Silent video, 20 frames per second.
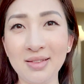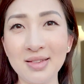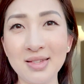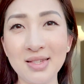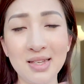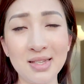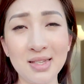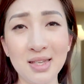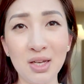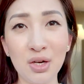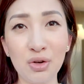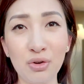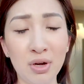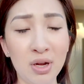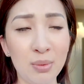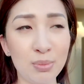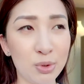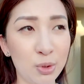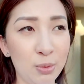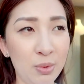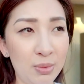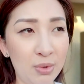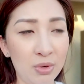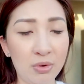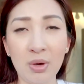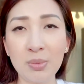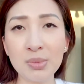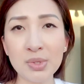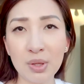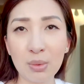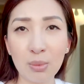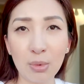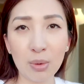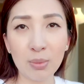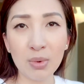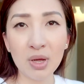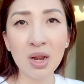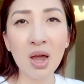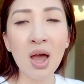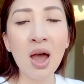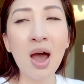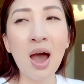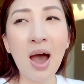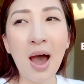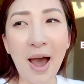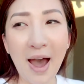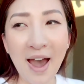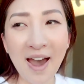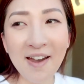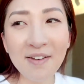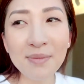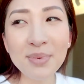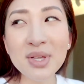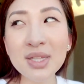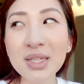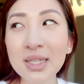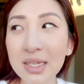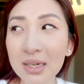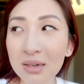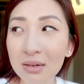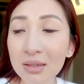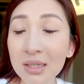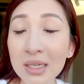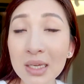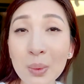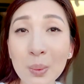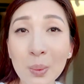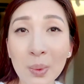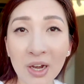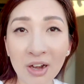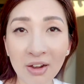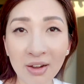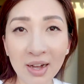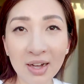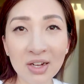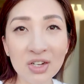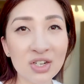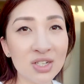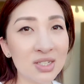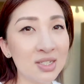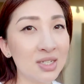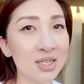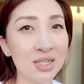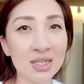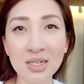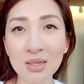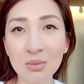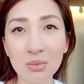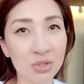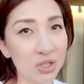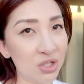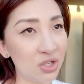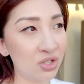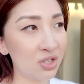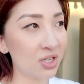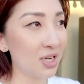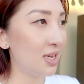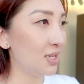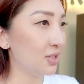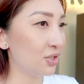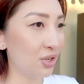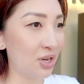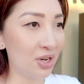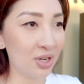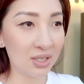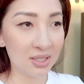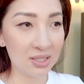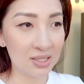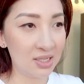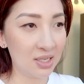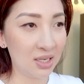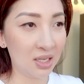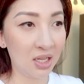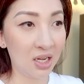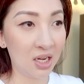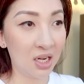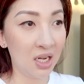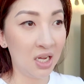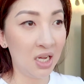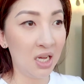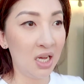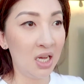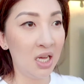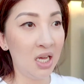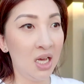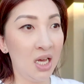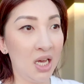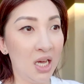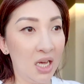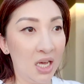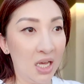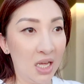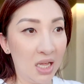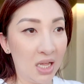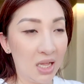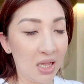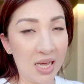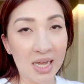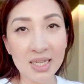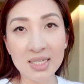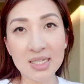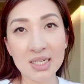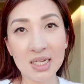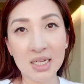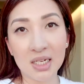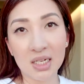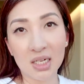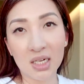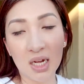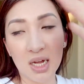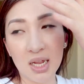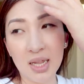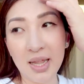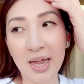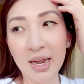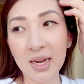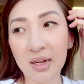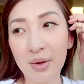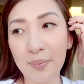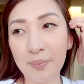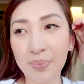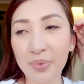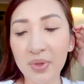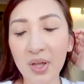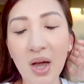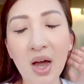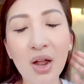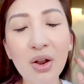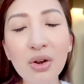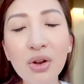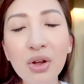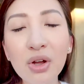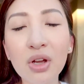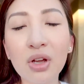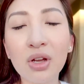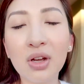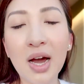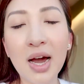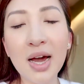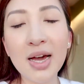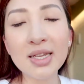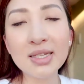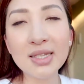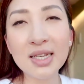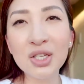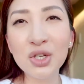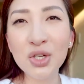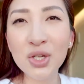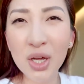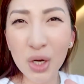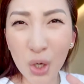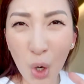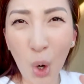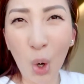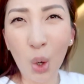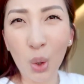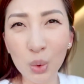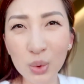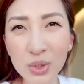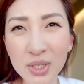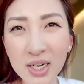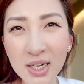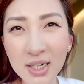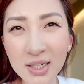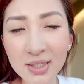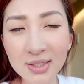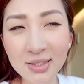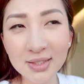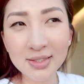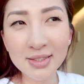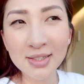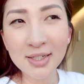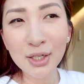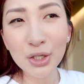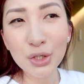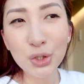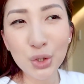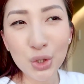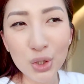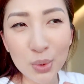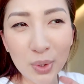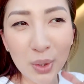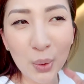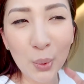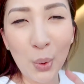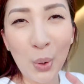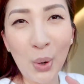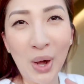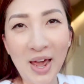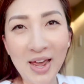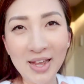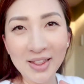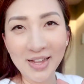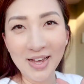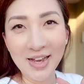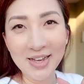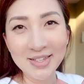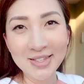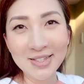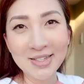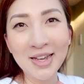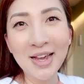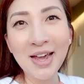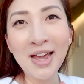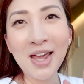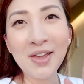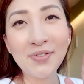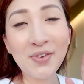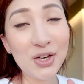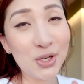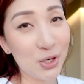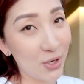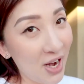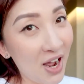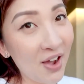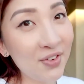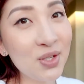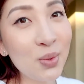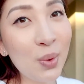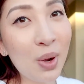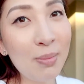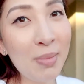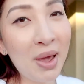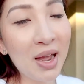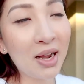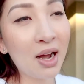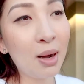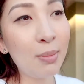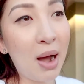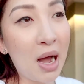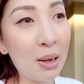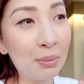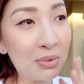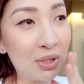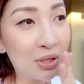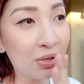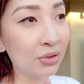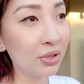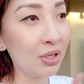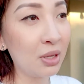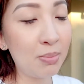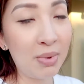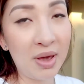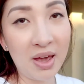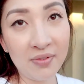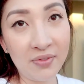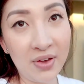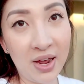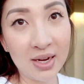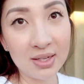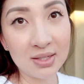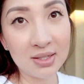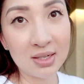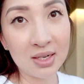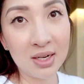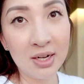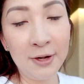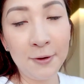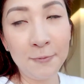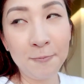CC creams or BB creams at the moment. I have been literally wearing just tinted moisturizer and concealer. That's it. Like, I don't know, guys, as you get older, you just want to wear less. If I don't have to wear makeup, I'm literally barefaced.